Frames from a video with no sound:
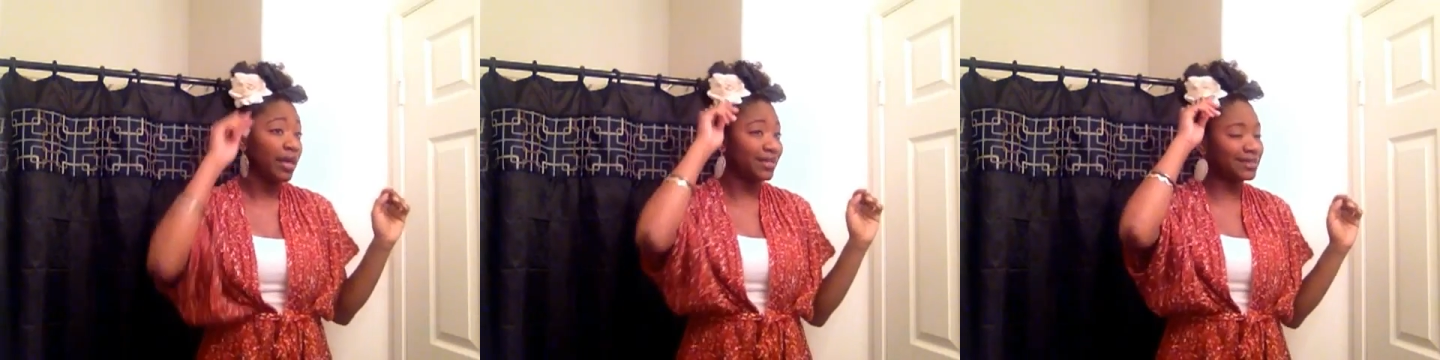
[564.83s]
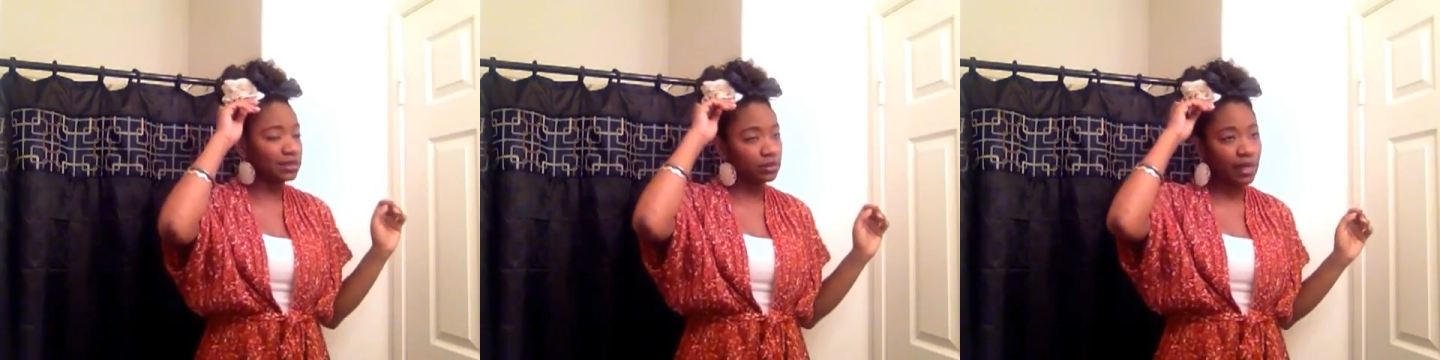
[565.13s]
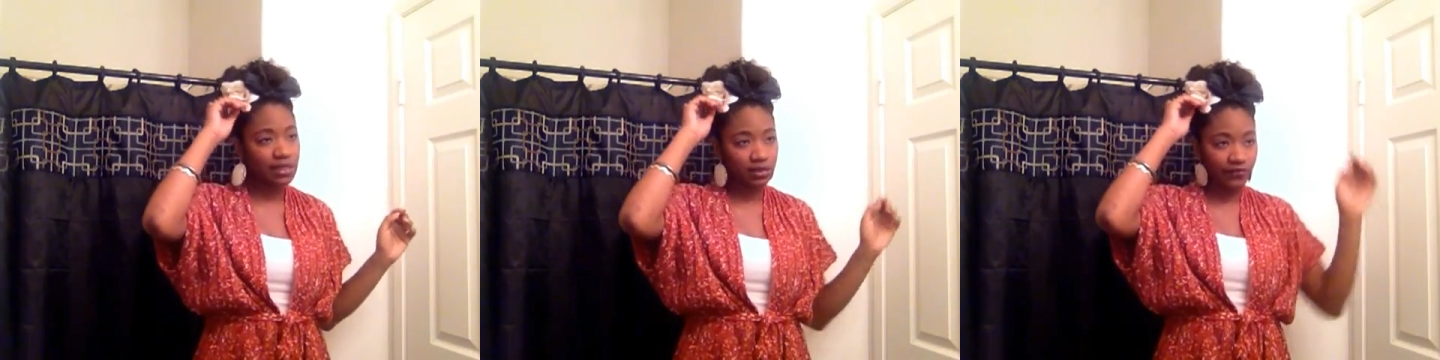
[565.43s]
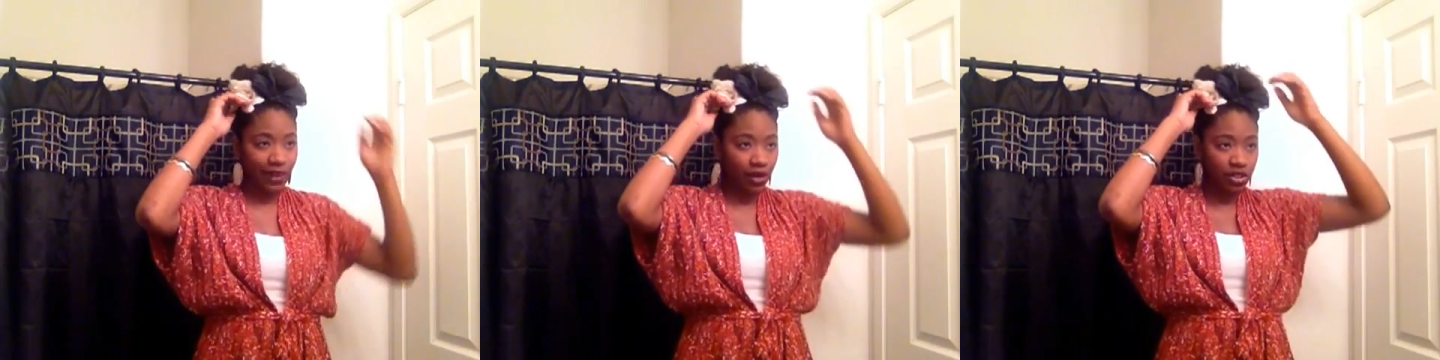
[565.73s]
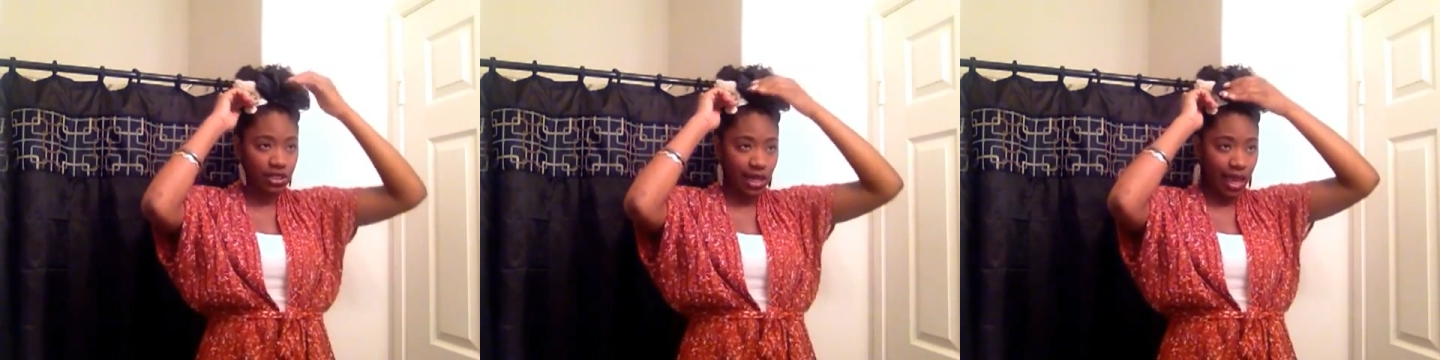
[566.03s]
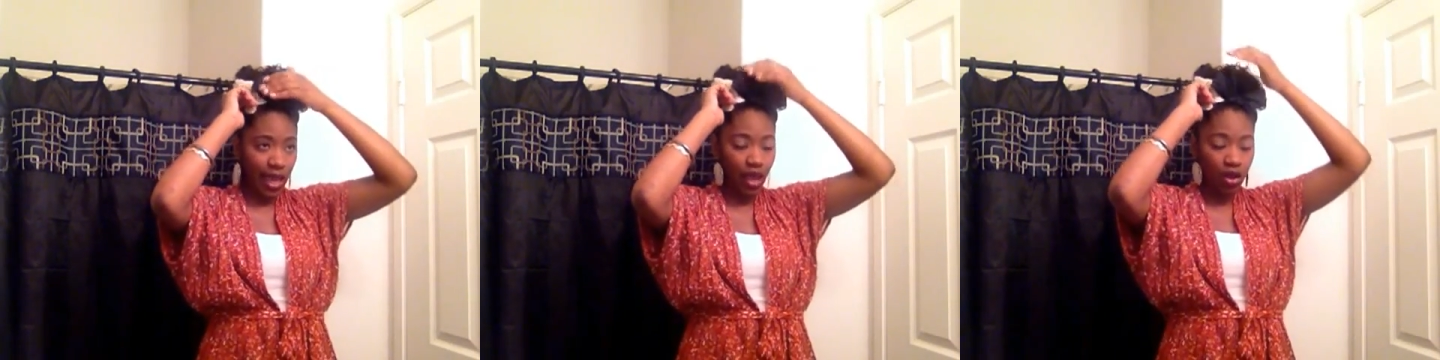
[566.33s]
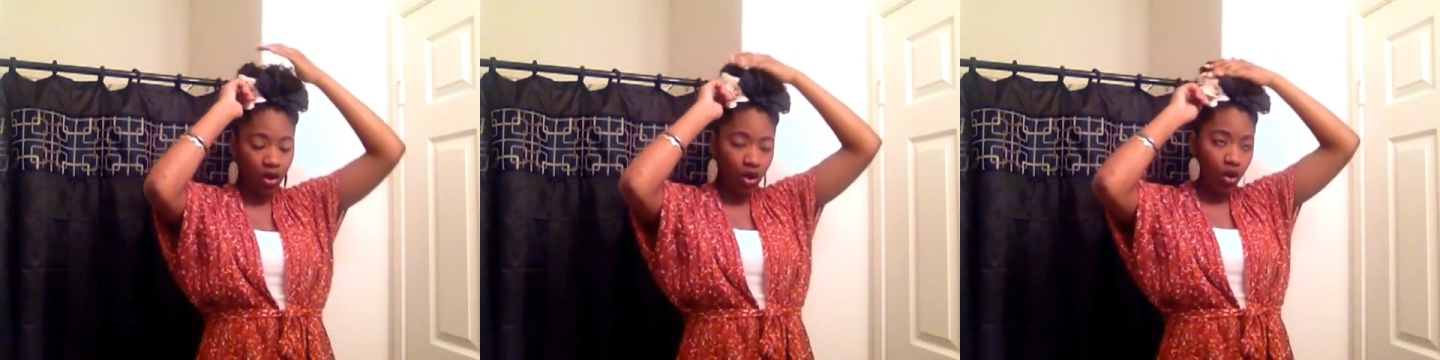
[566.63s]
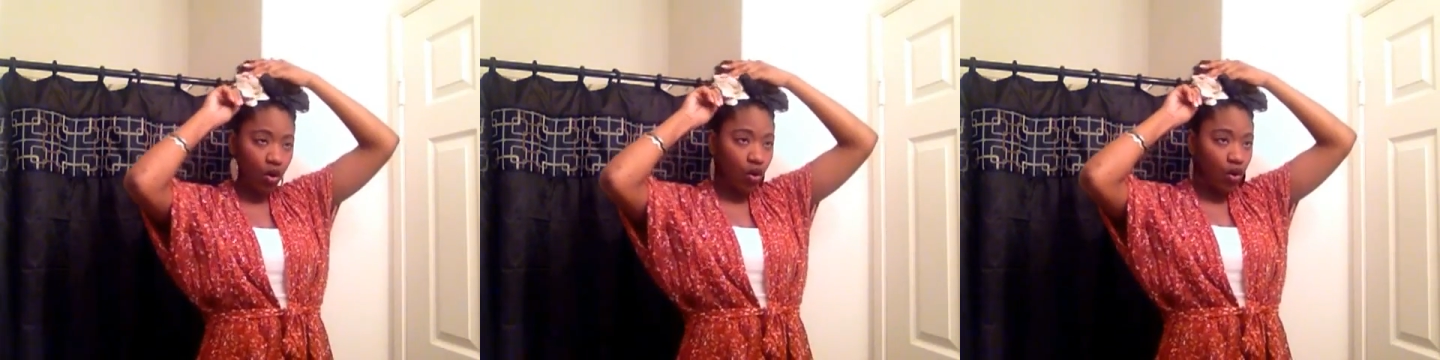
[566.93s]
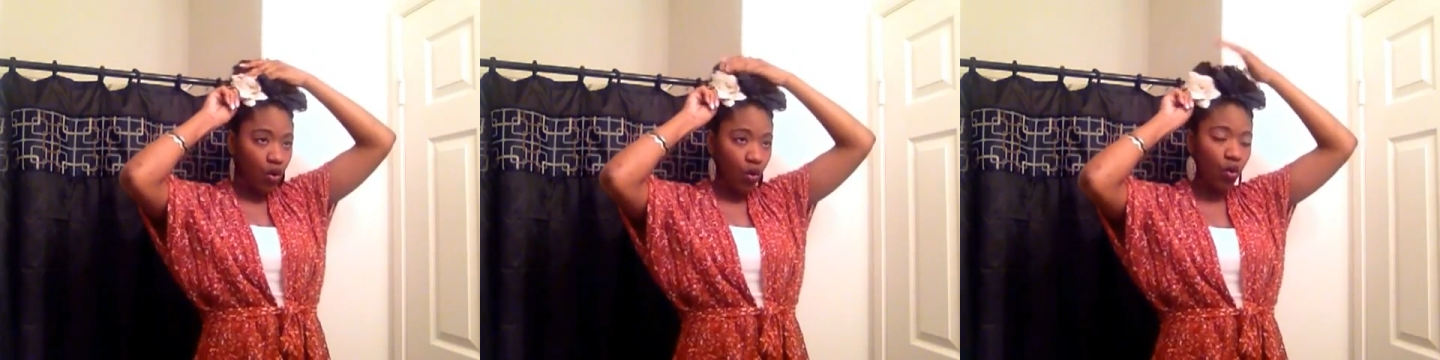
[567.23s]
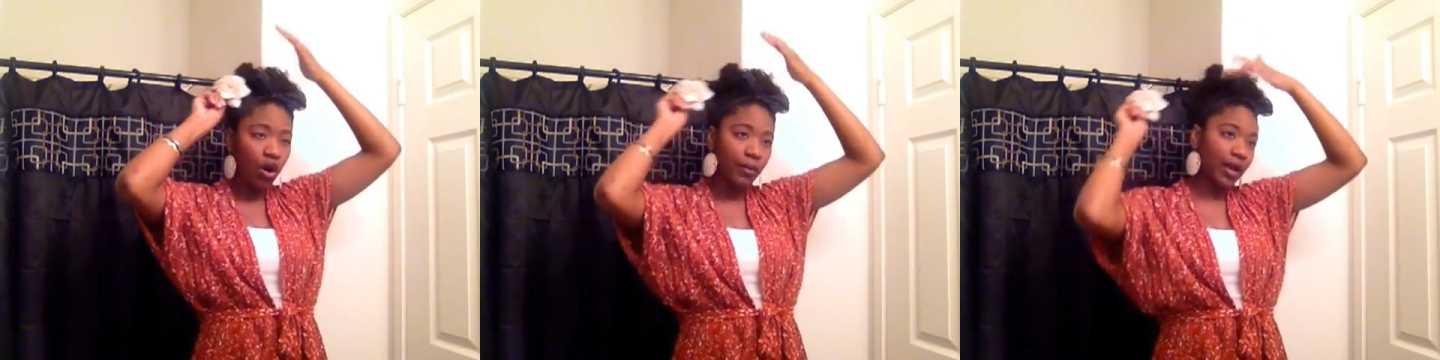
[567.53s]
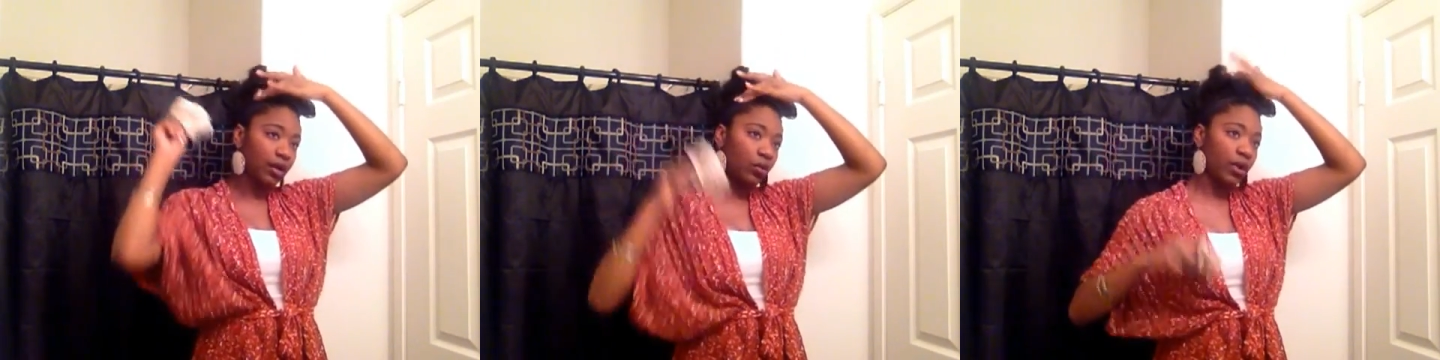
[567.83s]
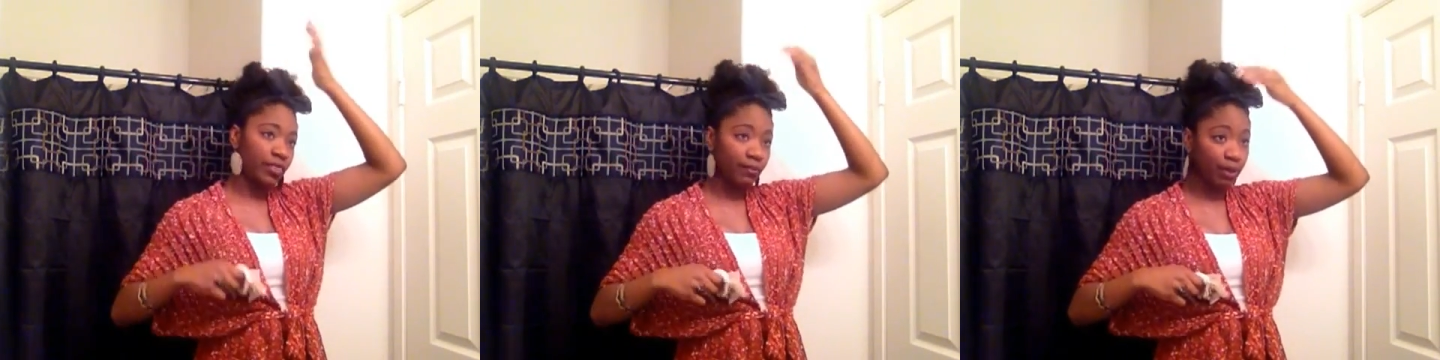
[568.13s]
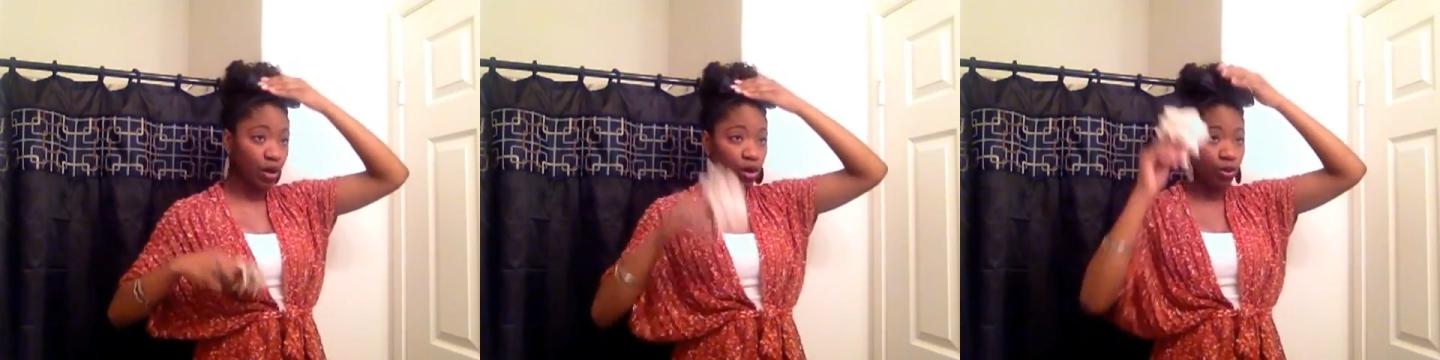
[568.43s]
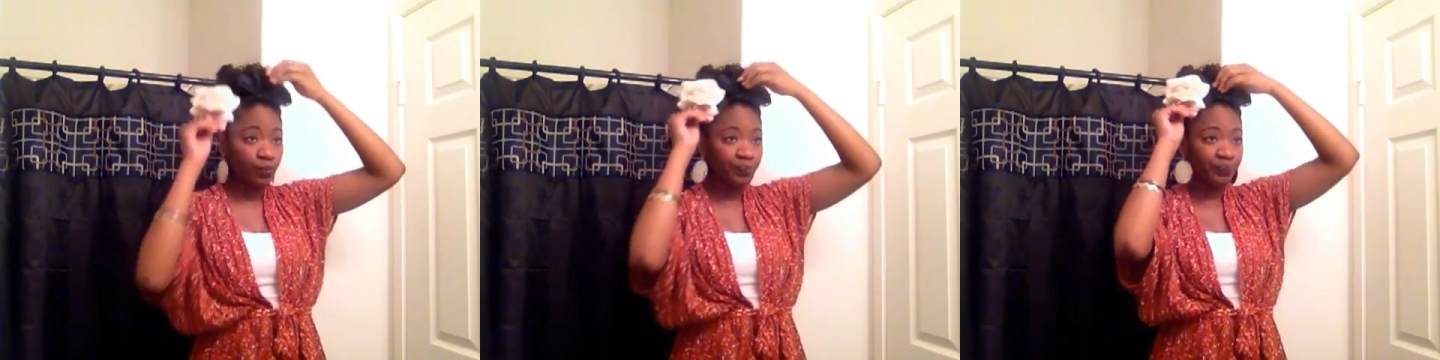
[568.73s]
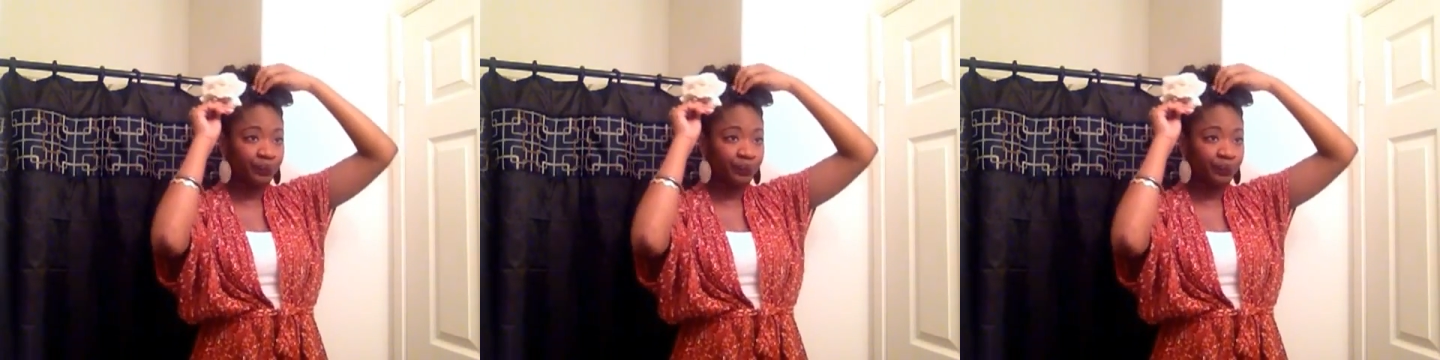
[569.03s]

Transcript: accessorize the flour today, or am I going to wear the bow.